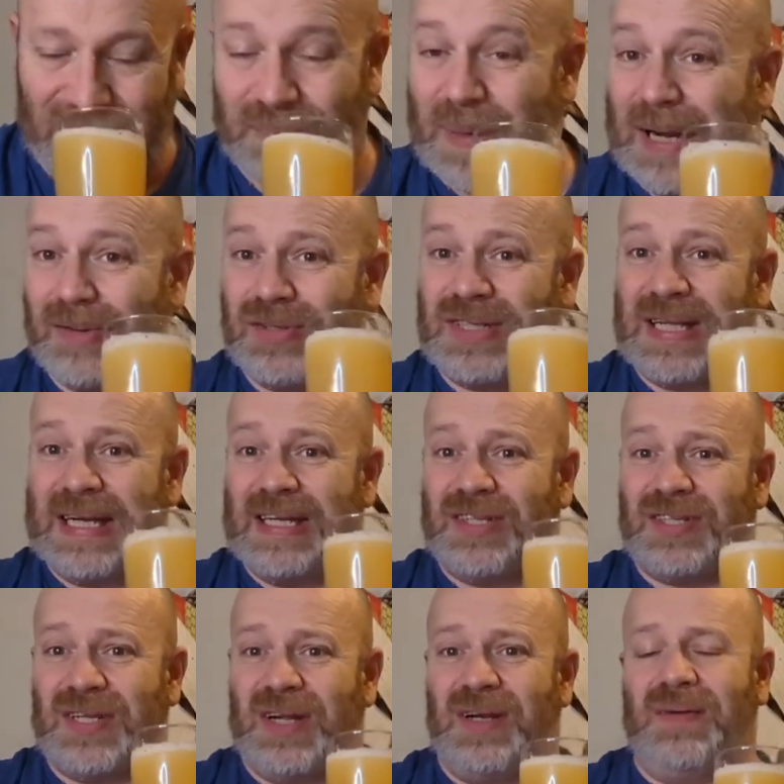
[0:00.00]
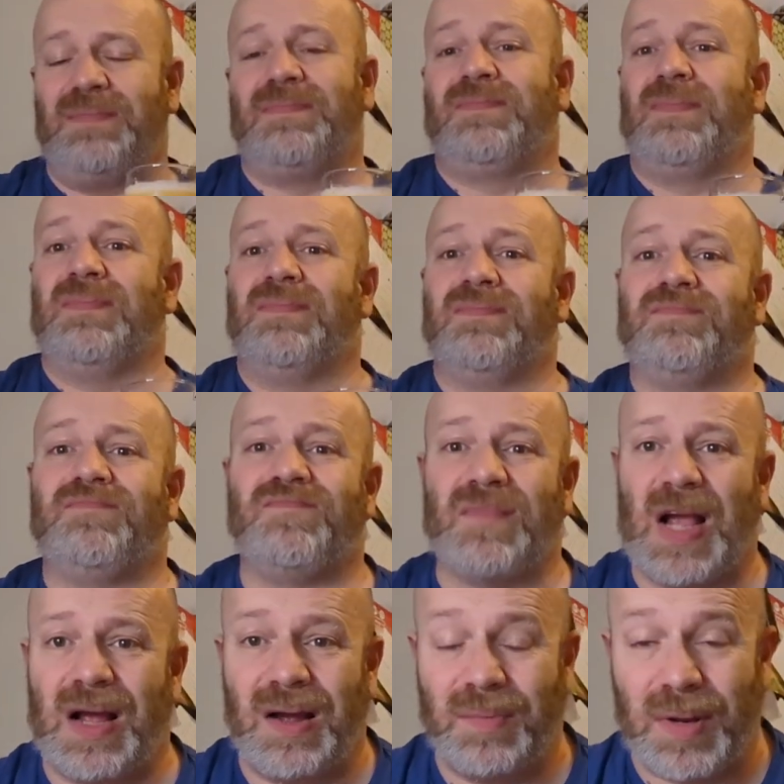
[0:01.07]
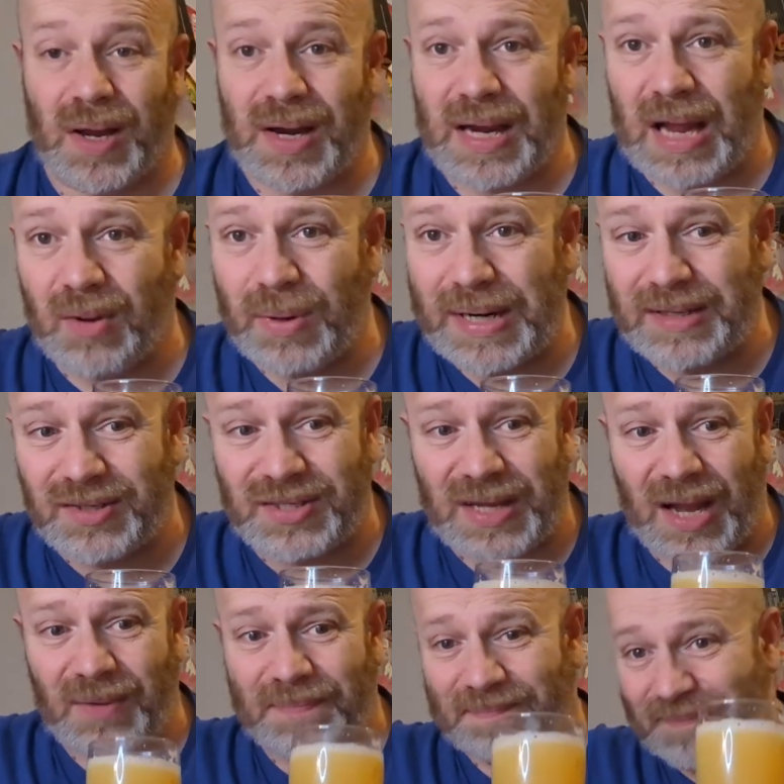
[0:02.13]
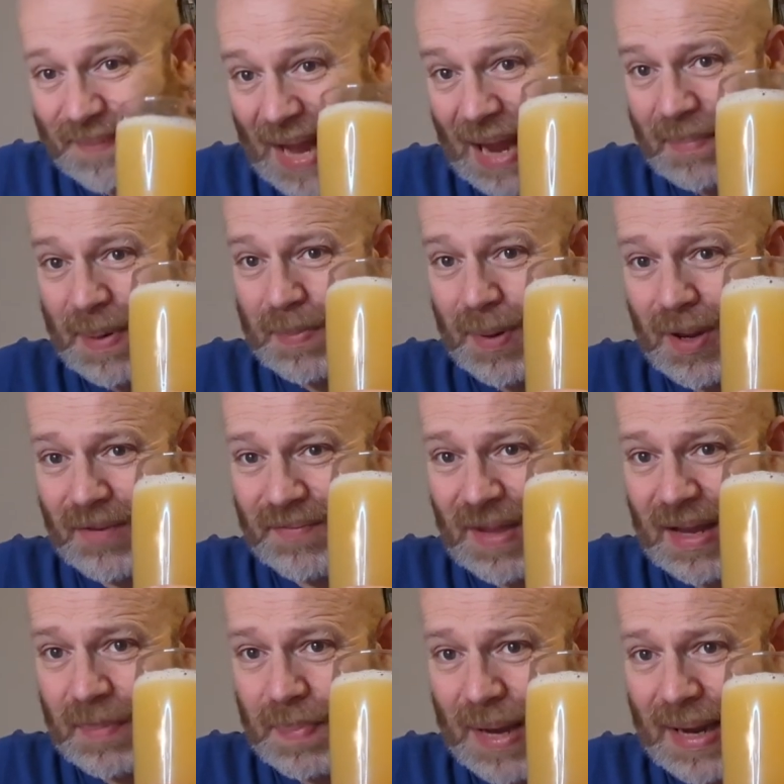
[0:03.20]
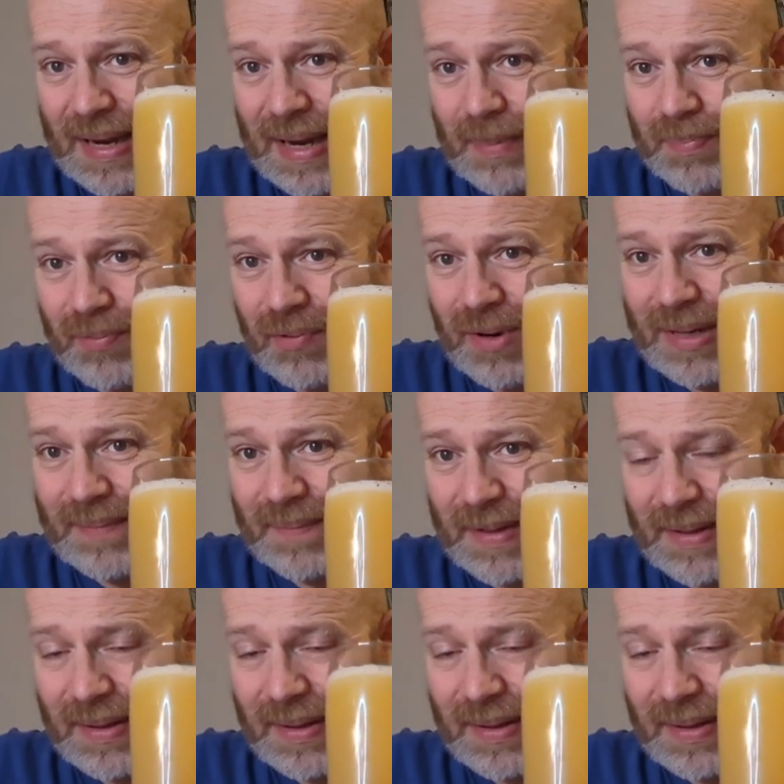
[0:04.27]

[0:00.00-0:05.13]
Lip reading: smells decent. I'm going to go in. So happy birthday, Bayonet Brewing.